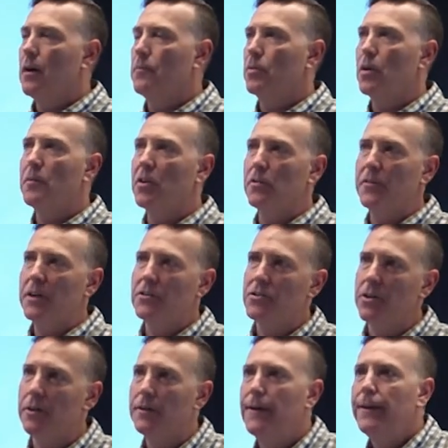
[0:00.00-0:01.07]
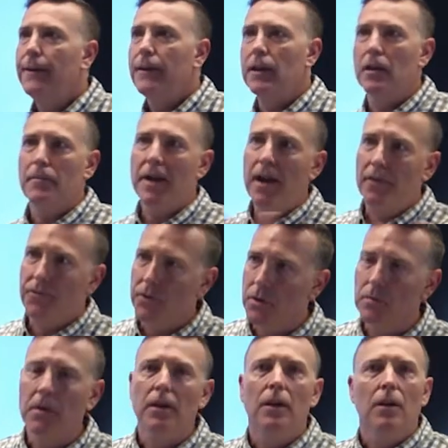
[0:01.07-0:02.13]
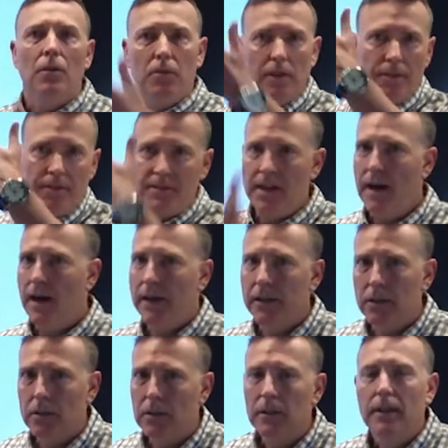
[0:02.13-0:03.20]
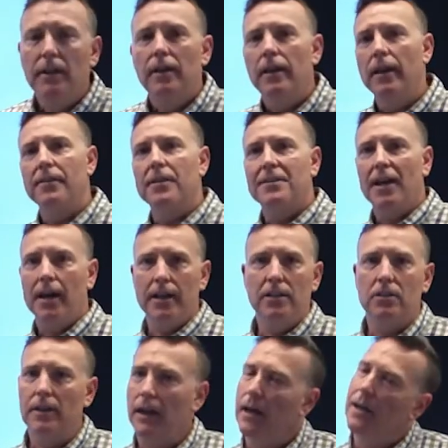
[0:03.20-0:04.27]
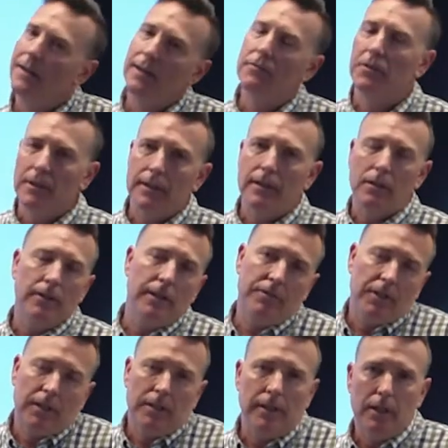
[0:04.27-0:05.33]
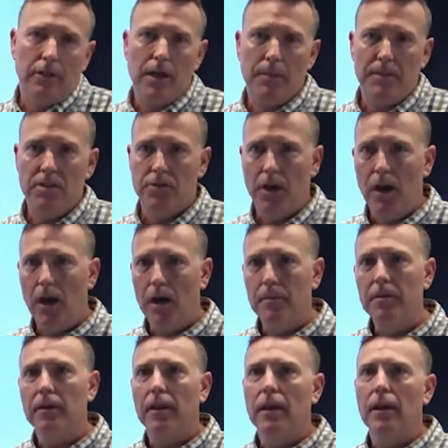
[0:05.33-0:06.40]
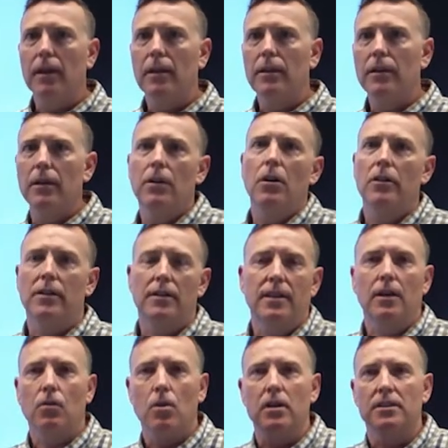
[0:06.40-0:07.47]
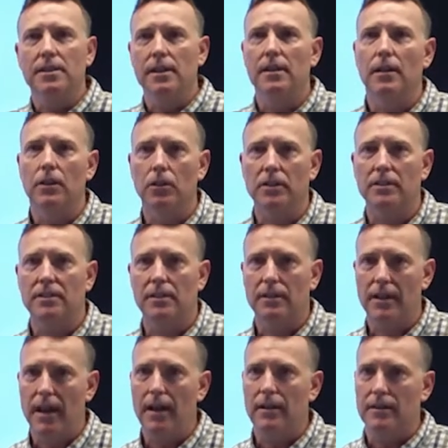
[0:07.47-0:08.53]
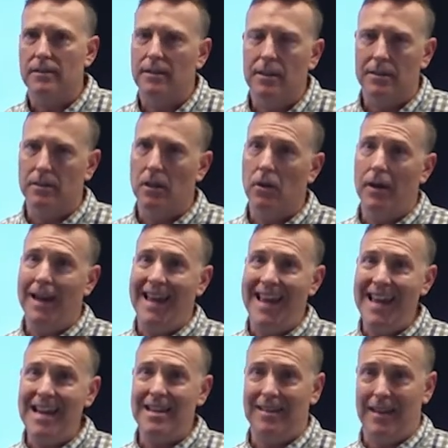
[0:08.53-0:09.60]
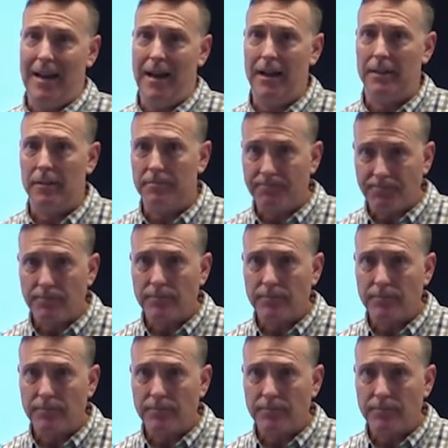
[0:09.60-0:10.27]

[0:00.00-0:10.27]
perimeter fixture in a bathroom with tile, and the tile guy did really, quite frankly, a crappy job, and the architect walks in and looks at that and says, no, I hate that,